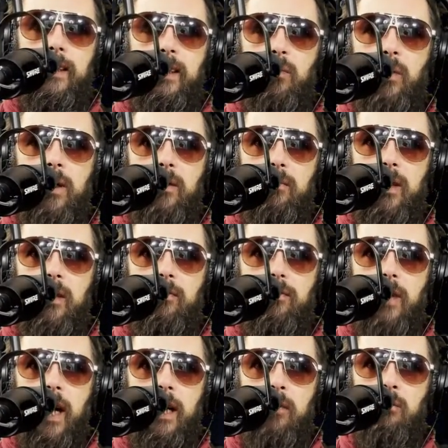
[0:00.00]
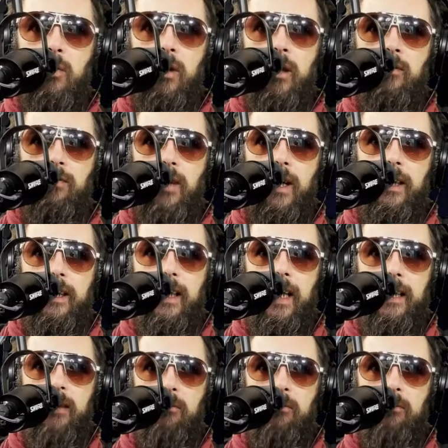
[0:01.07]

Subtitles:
and welcome to the Friday Morning Vodkast